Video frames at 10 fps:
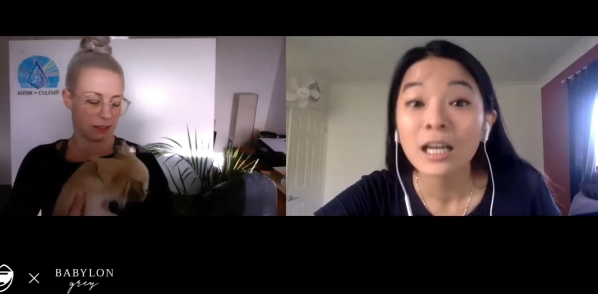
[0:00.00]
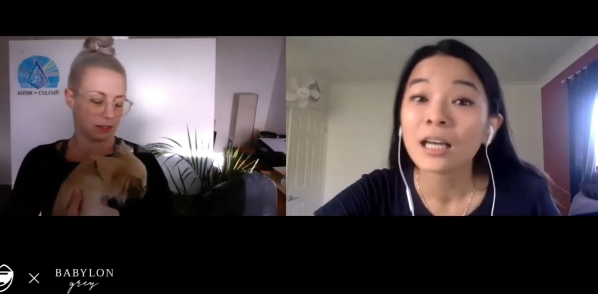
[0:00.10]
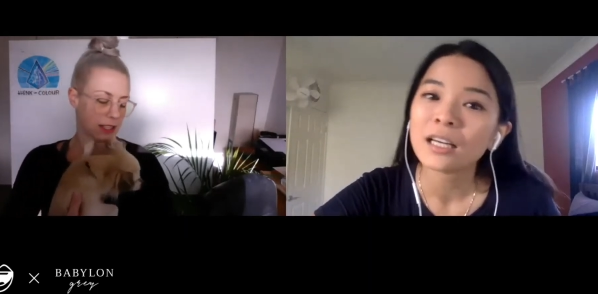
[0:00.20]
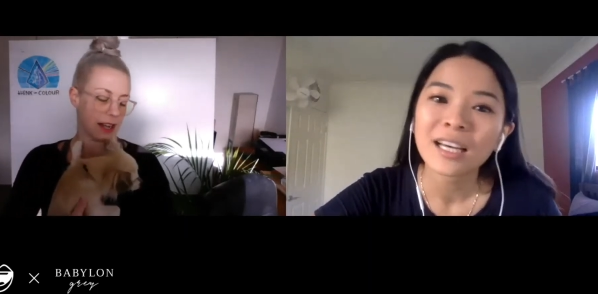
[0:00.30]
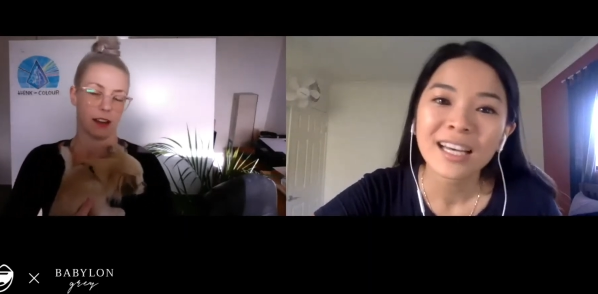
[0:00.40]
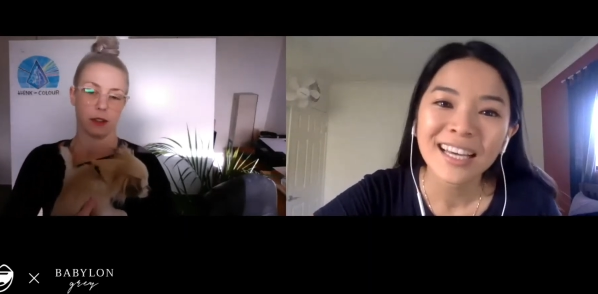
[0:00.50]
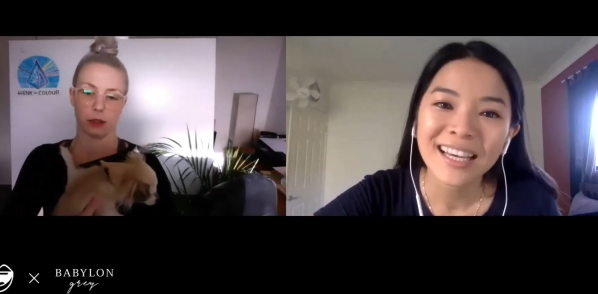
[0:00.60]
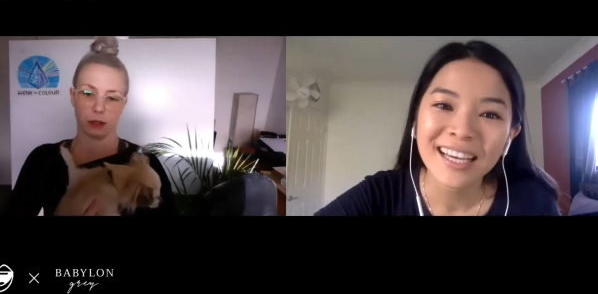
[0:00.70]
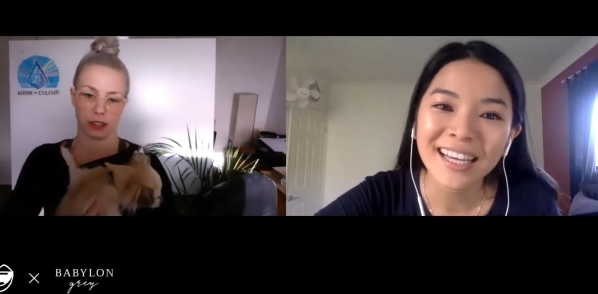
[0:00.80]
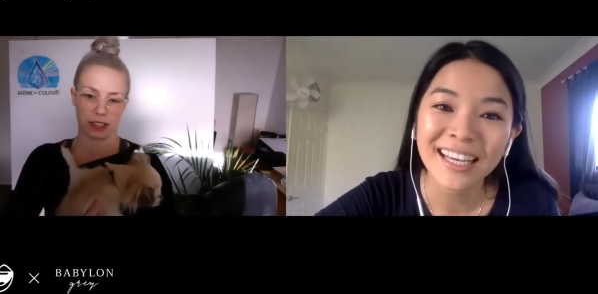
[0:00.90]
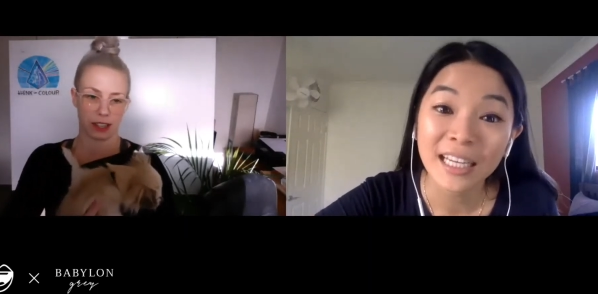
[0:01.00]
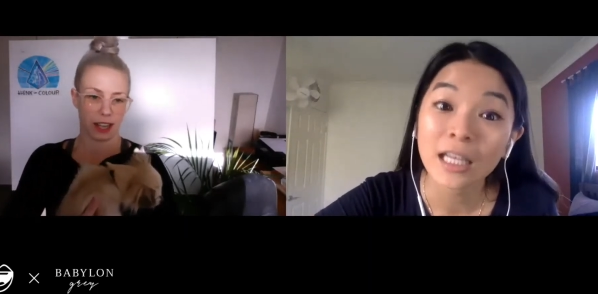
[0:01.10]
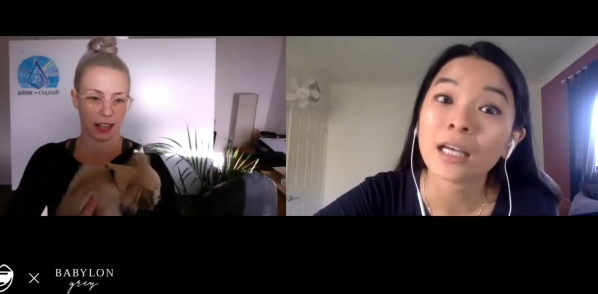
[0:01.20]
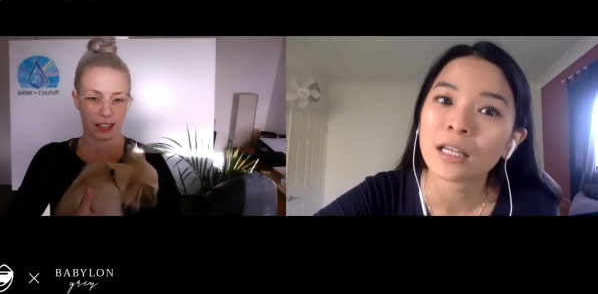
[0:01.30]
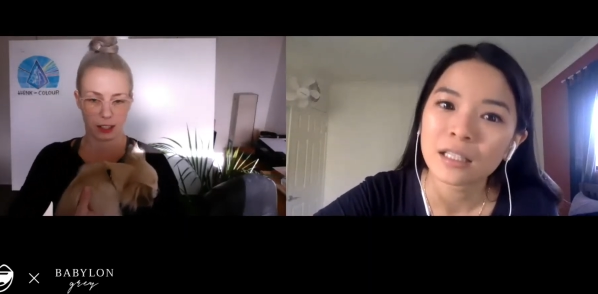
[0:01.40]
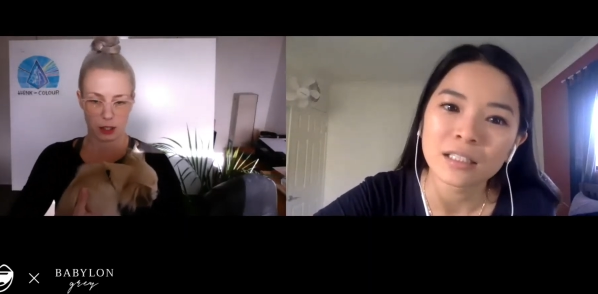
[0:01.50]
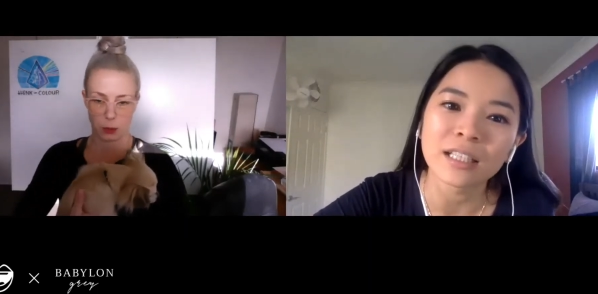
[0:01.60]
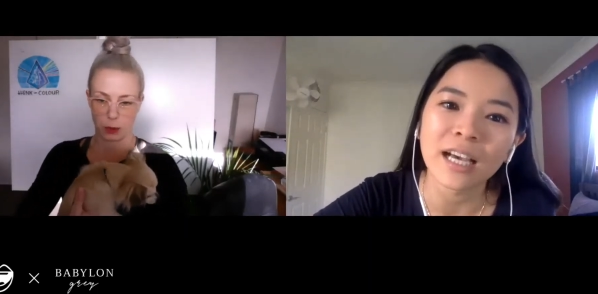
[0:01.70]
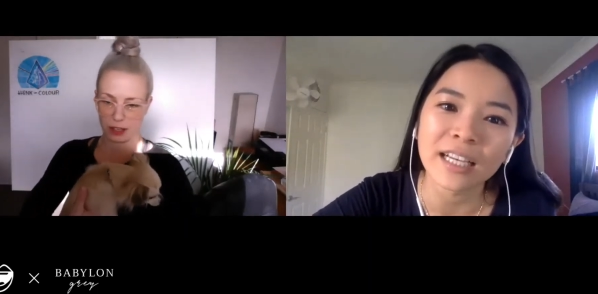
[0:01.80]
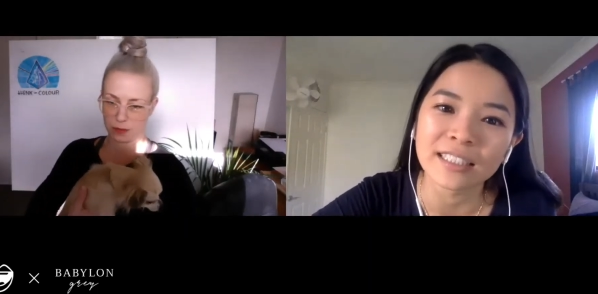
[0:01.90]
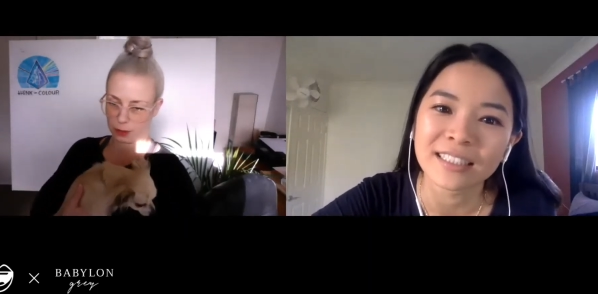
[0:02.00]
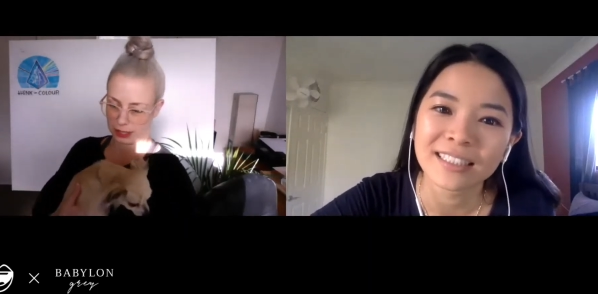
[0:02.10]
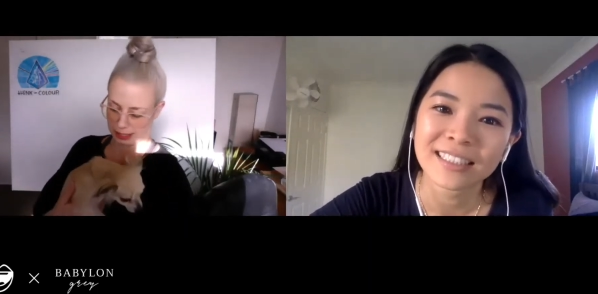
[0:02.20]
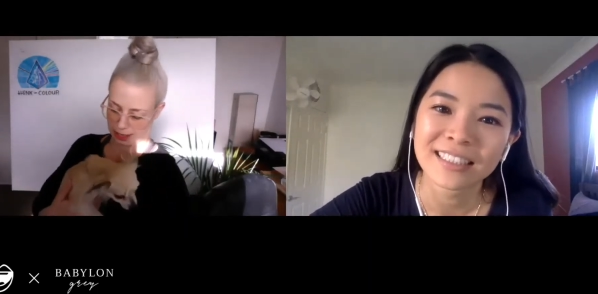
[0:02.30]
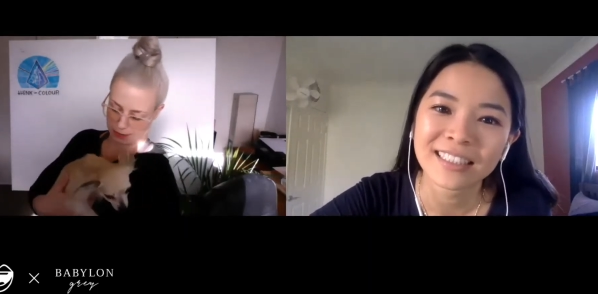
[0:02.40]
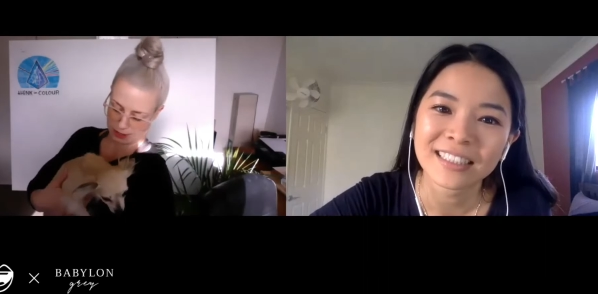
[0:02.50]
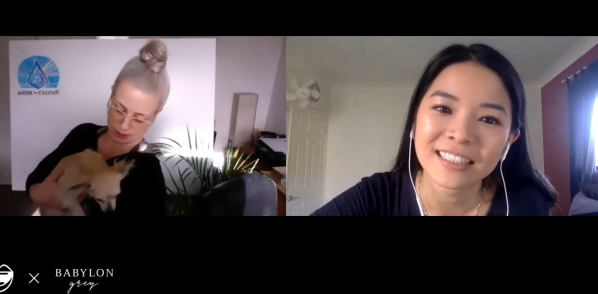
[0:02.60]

Speaker 1: cuddled like twenty four seven.